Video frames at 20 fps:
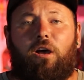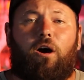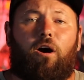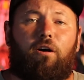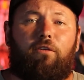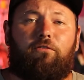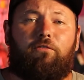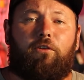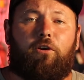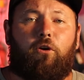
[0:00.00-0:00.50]

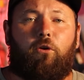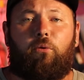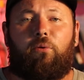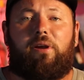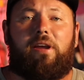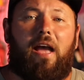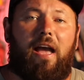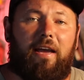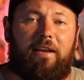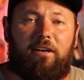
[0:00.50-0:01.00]
of
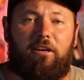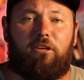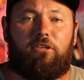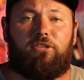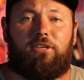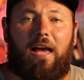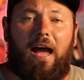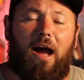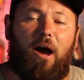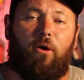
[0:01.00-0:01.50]

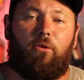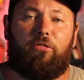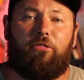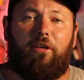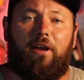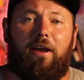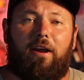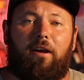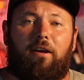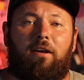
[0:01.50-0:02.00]
creators out
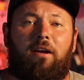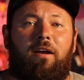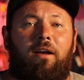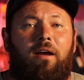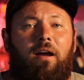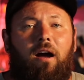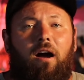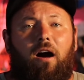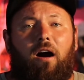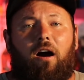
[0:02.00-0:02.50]
there.
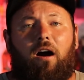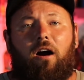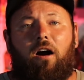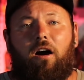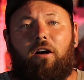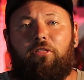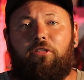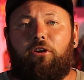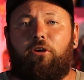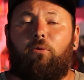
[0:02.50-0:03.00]

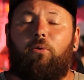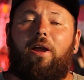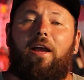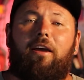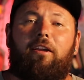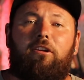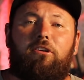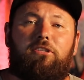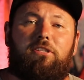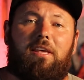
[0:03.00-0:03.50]
The
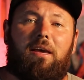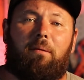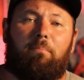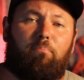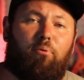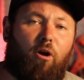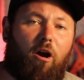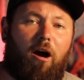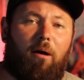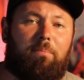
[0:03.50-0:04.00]
creators that
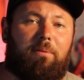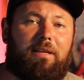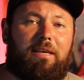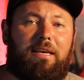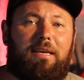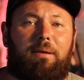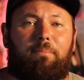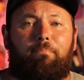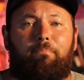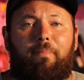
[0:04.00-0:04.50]

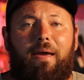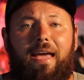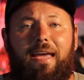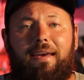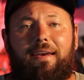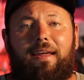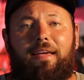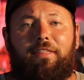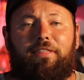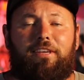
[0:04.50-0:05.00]
probably
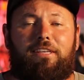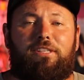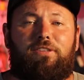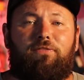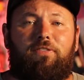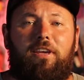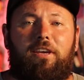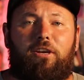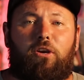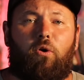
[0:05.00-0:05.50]
made this
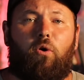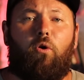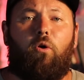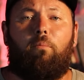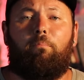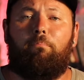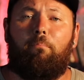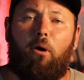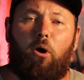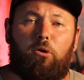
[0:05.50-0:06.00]

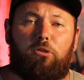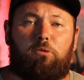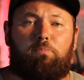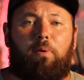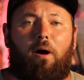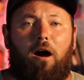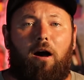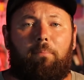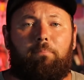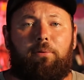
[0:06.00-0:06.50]
vehicle most
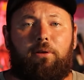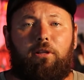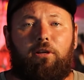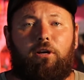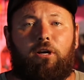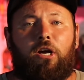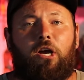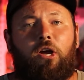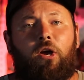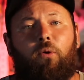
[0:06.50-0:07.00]

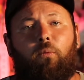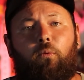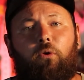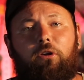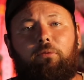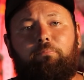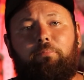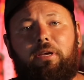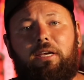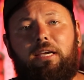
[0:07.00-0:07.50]
popular
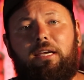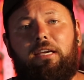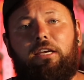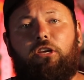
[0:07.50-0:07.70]
would be